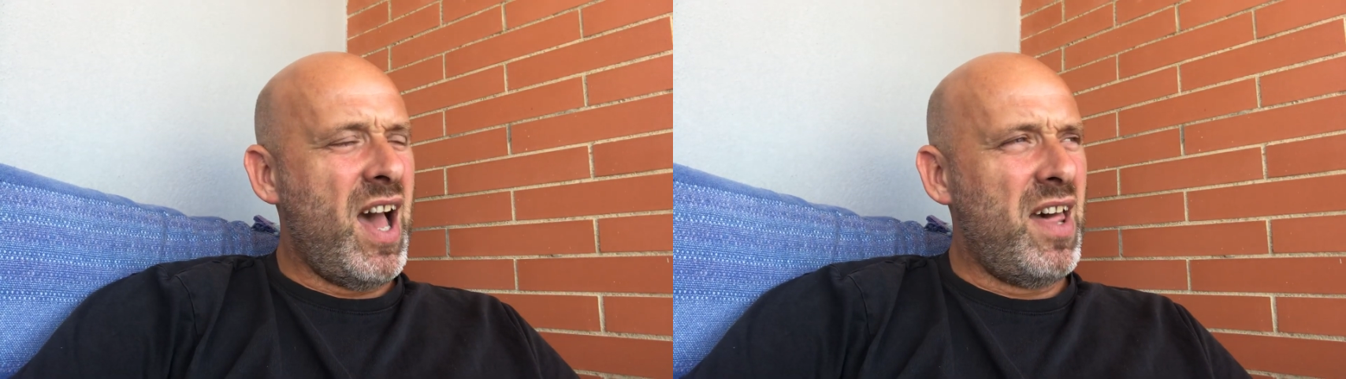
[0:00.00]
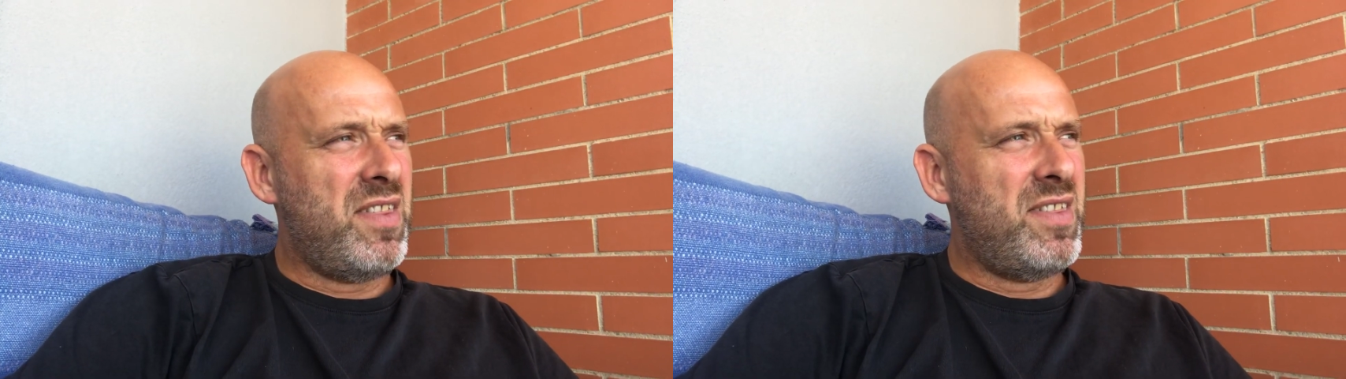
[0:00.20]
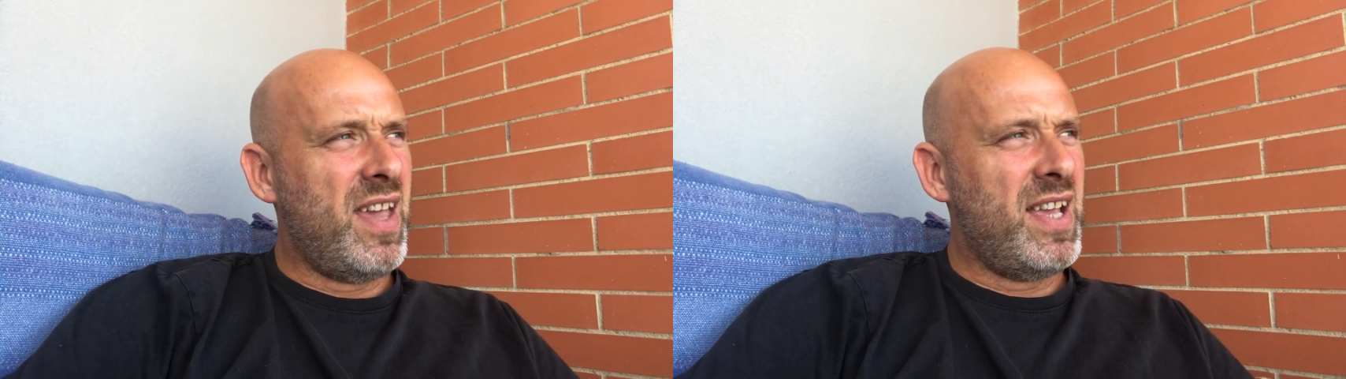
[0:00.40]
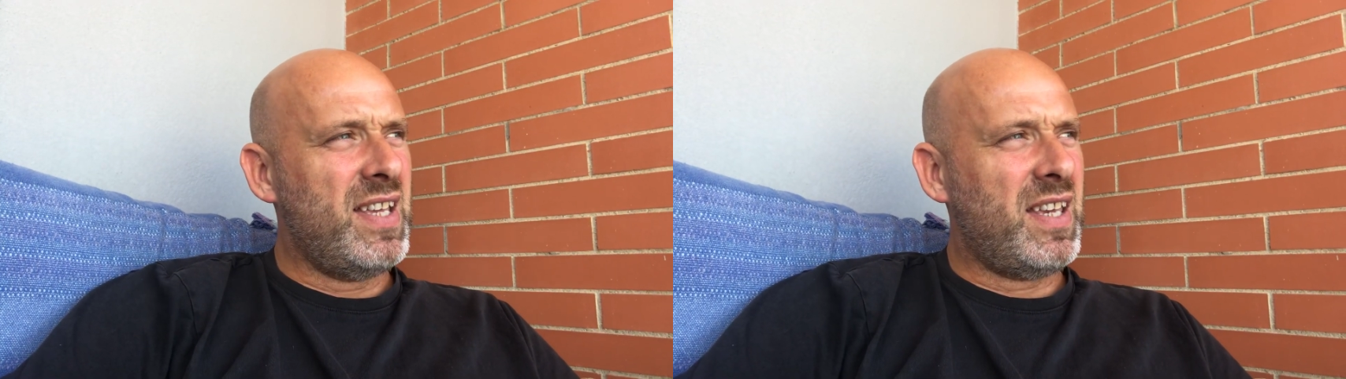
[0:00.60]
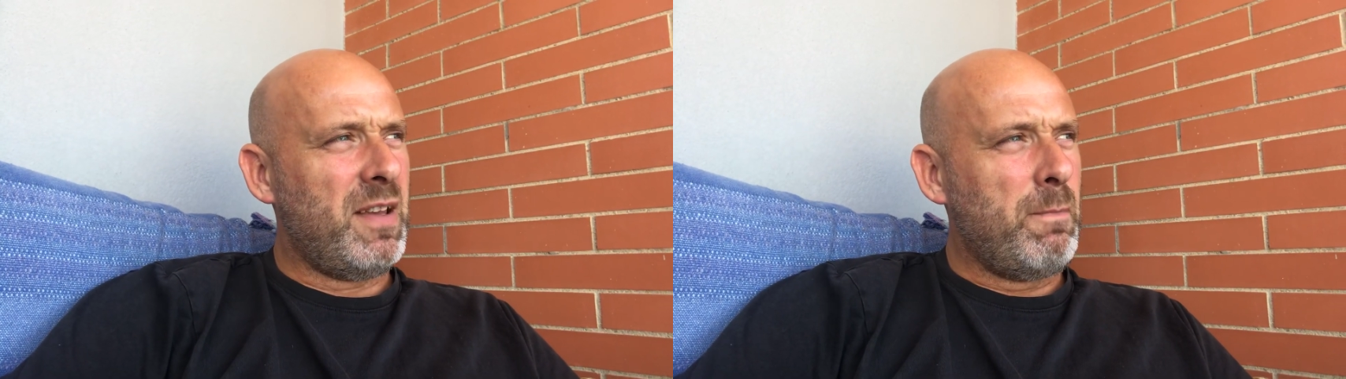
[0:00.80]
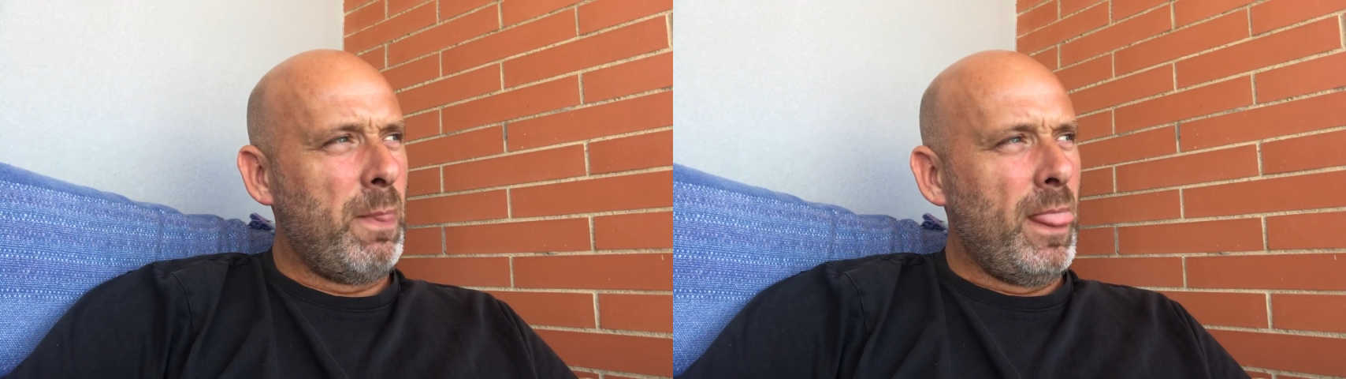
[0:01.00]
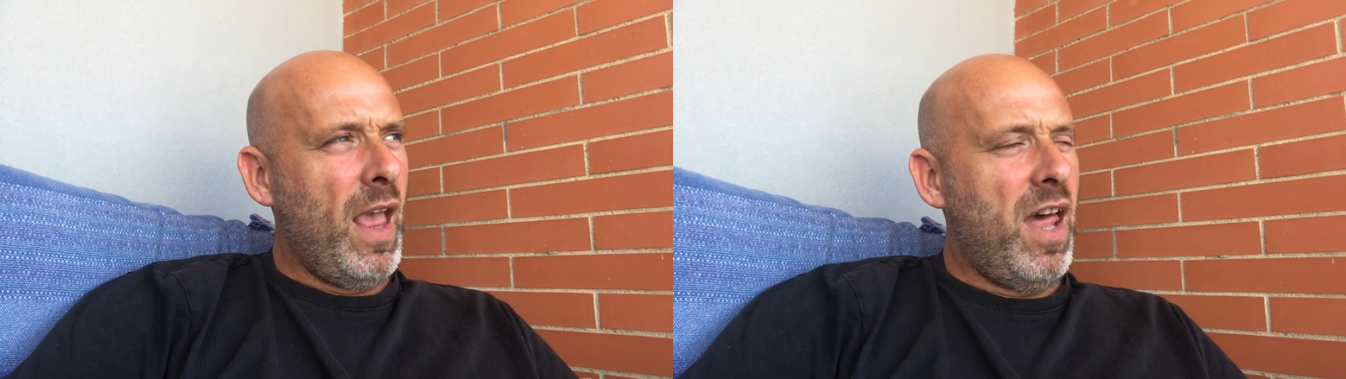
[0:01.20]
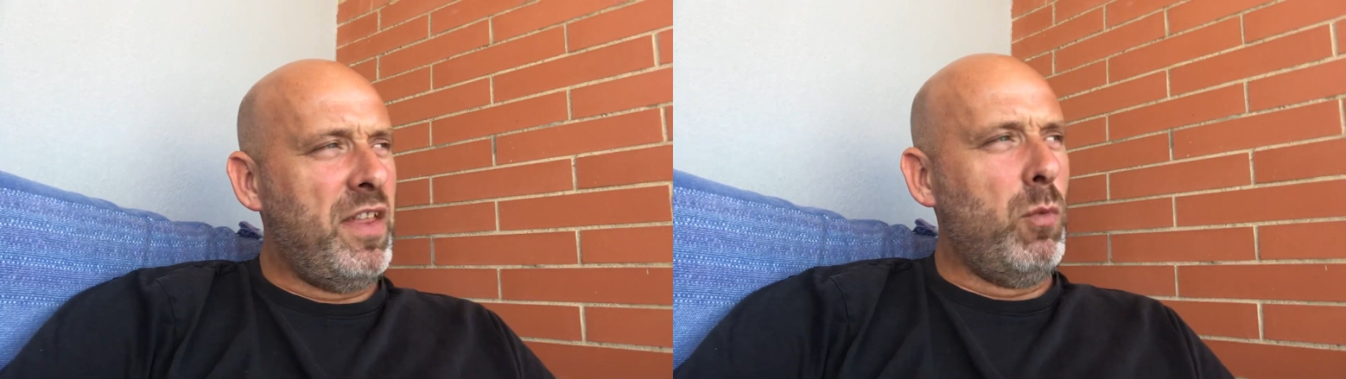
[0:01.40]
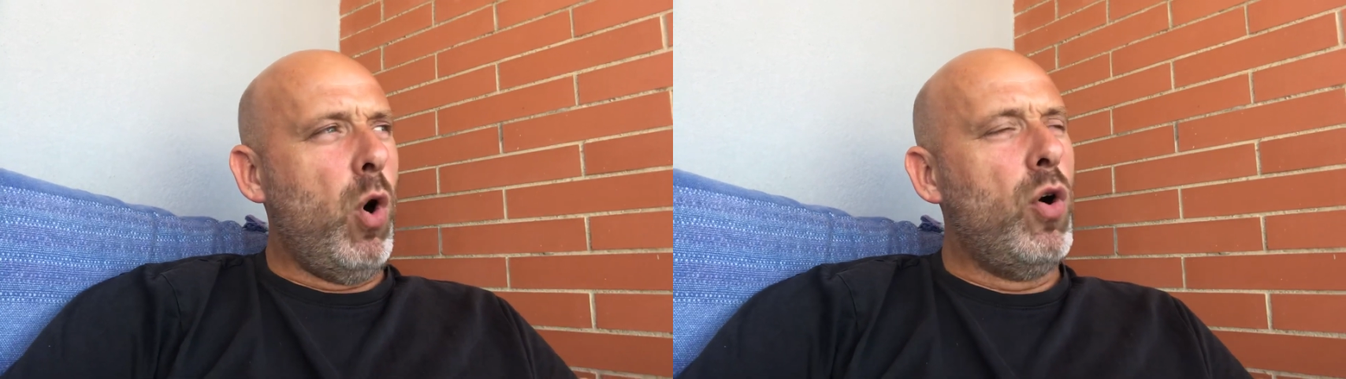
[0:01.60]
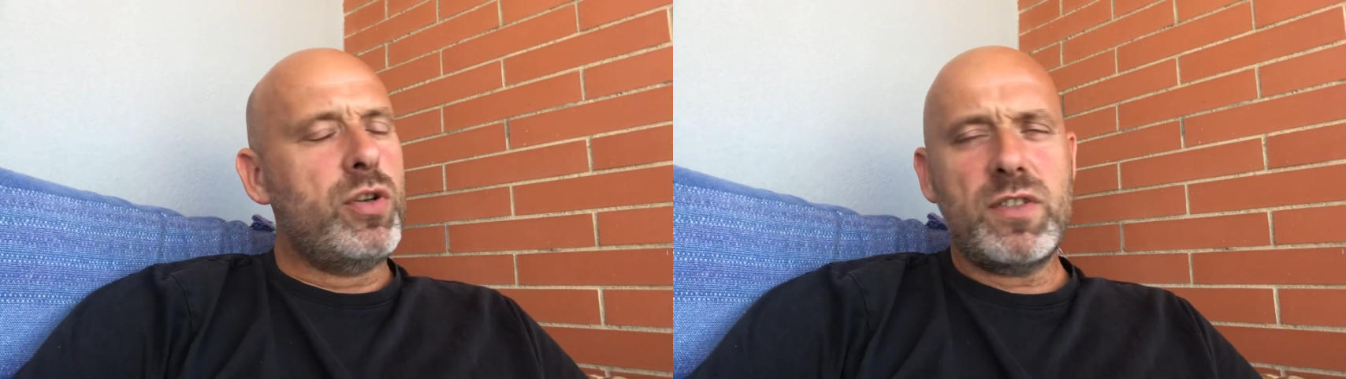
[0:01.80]
I think
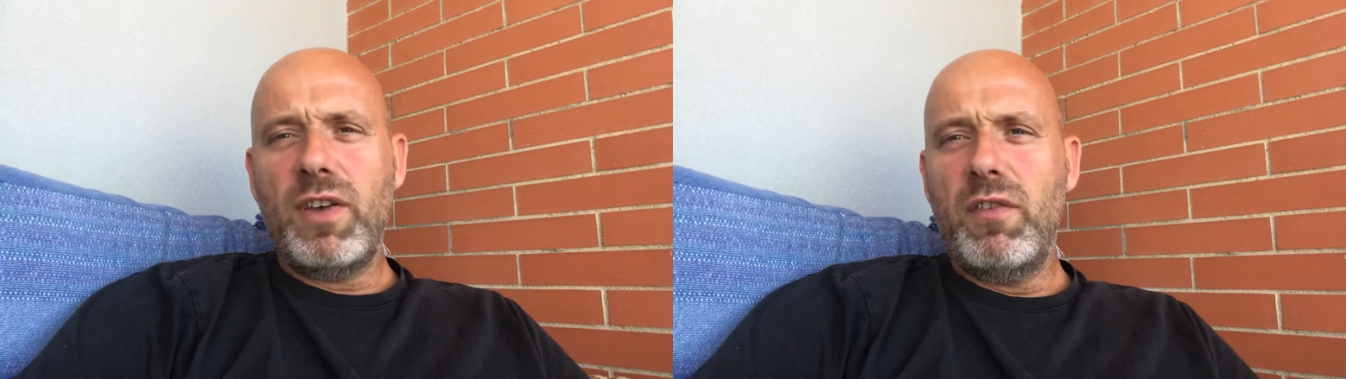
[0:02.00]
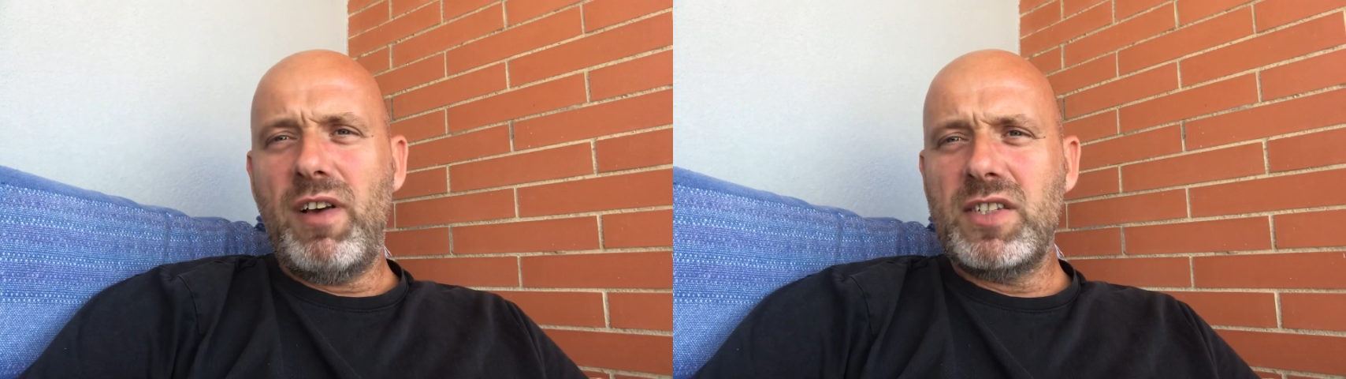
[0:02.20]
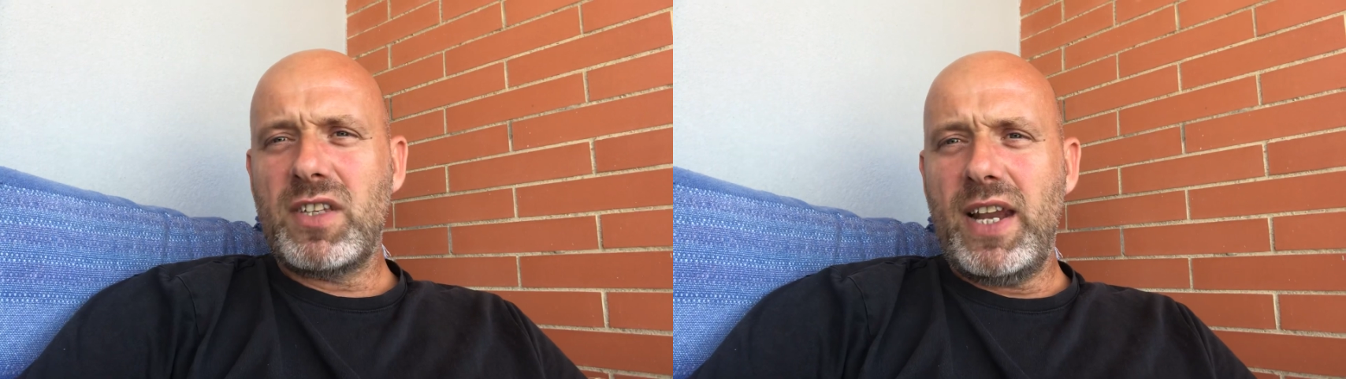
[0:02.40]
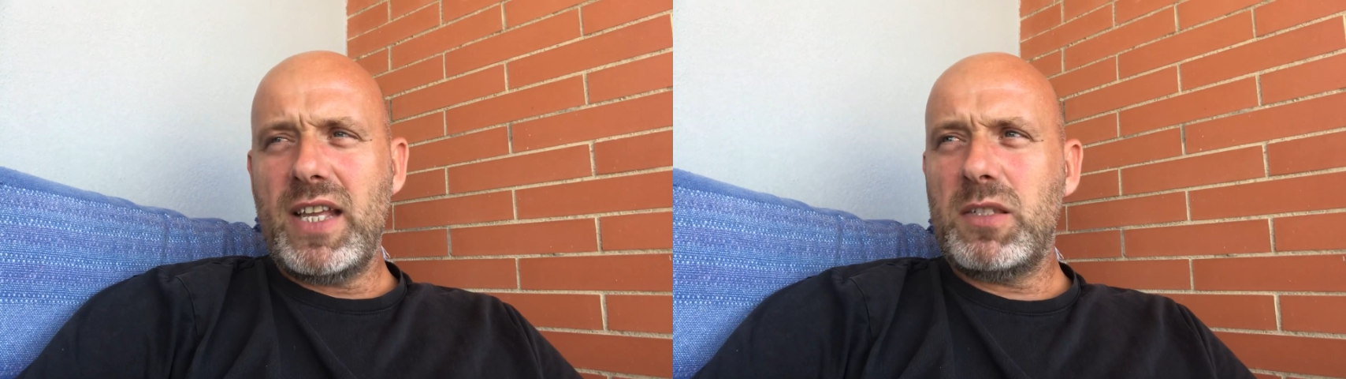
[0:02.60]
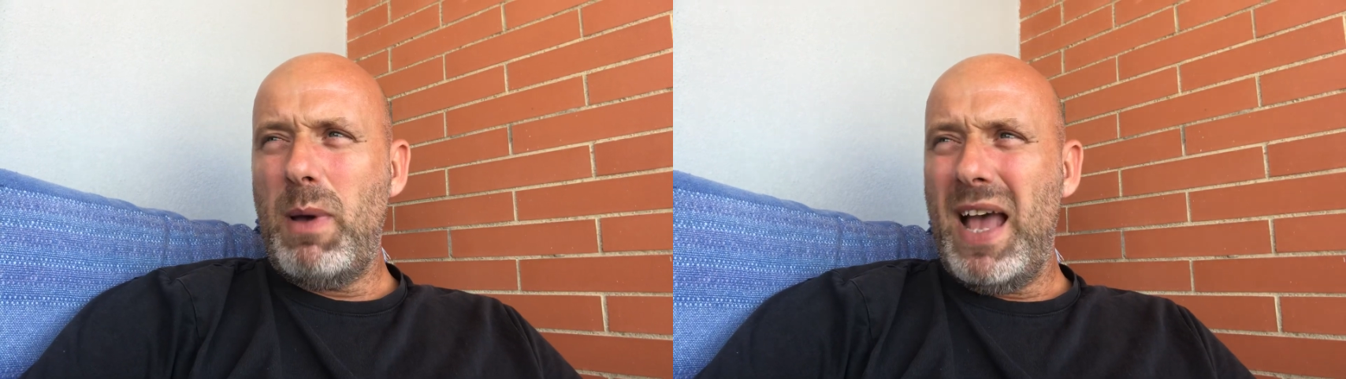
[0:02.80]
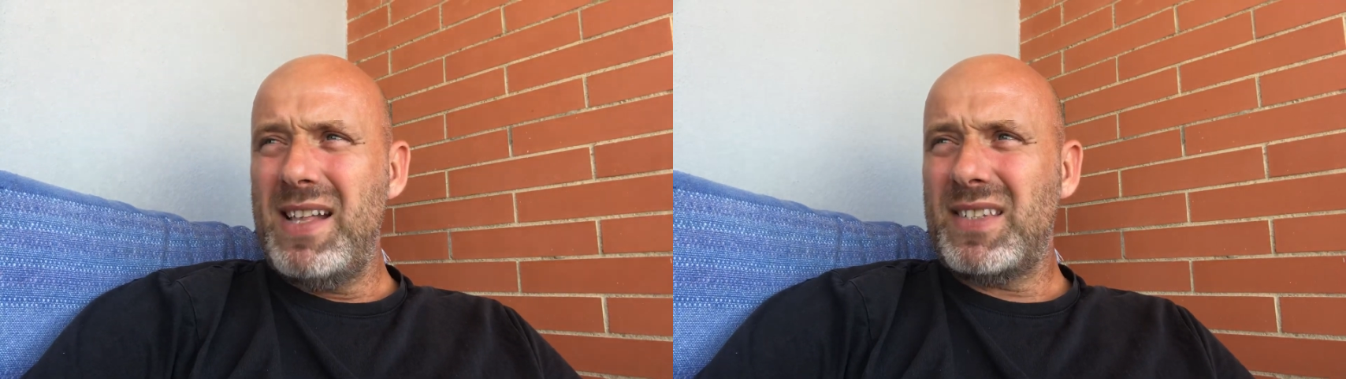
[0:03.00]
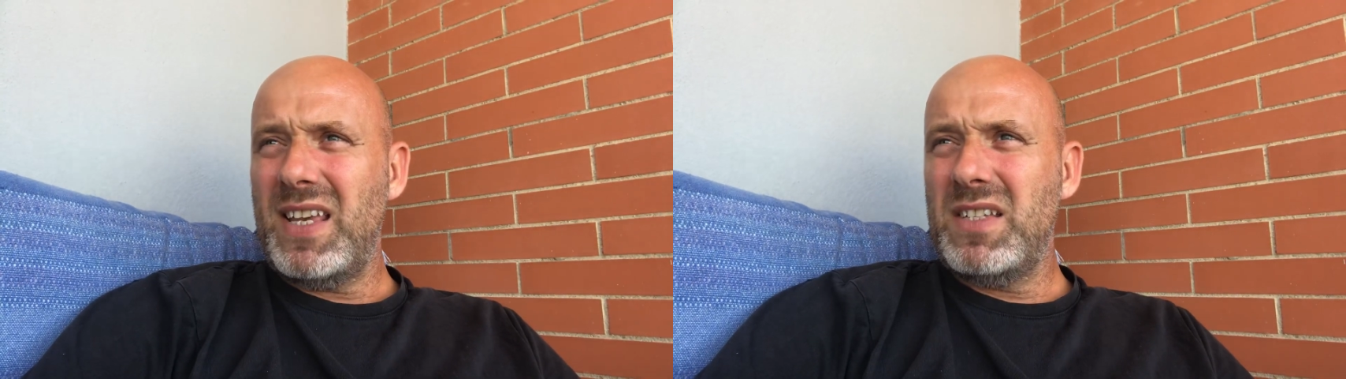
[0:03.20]
what Huddersfield fans can expect